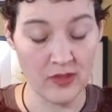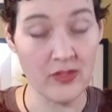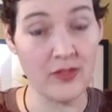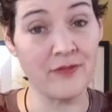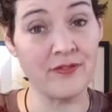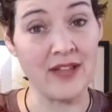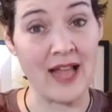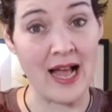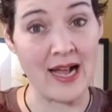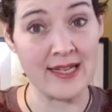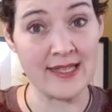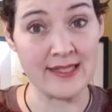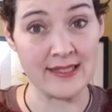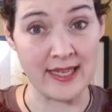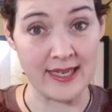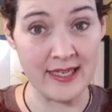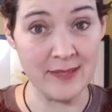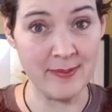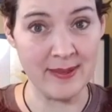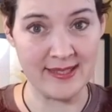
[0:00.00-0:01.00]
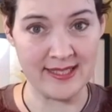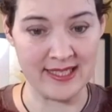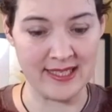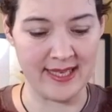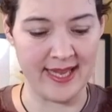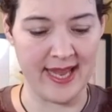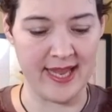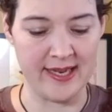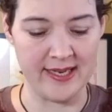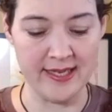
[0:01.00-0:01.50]
the Flax Light by
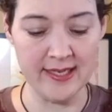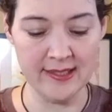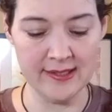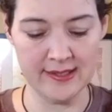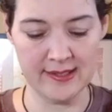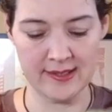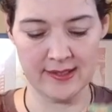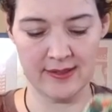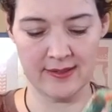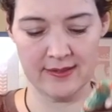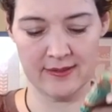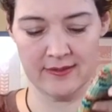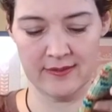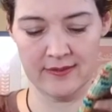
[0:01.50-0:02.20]
Tin Can Knits.